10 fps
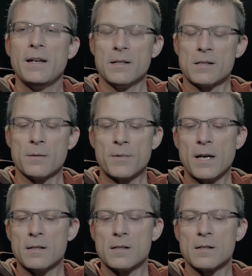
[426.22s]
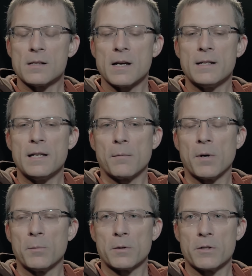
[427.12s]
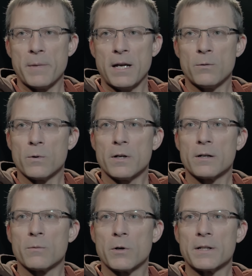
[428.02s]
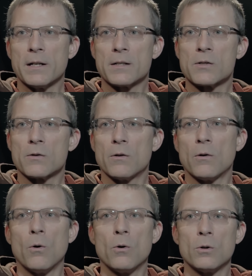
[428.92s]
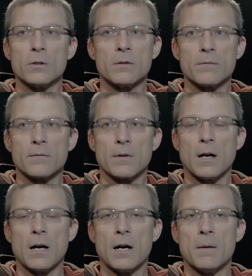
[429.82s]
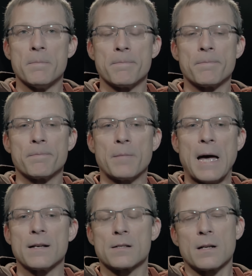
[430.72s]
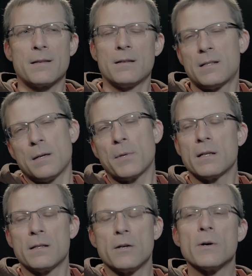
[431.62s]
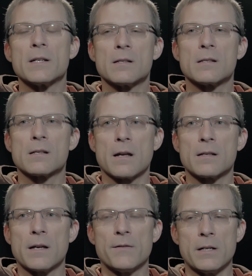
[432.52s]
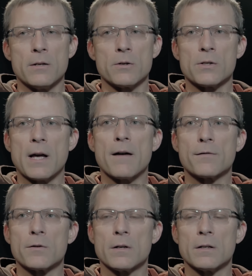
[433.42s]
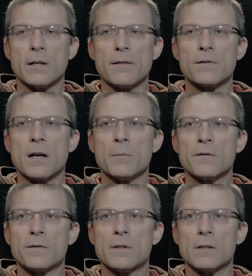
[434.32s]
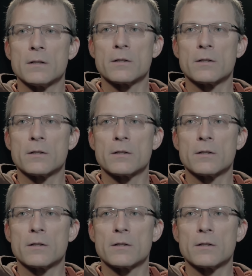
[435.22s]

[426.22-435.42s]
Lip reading: In some cases, I take public domain work that's old, past, I think typically in the U.S., it's 70 years after the lifetime of the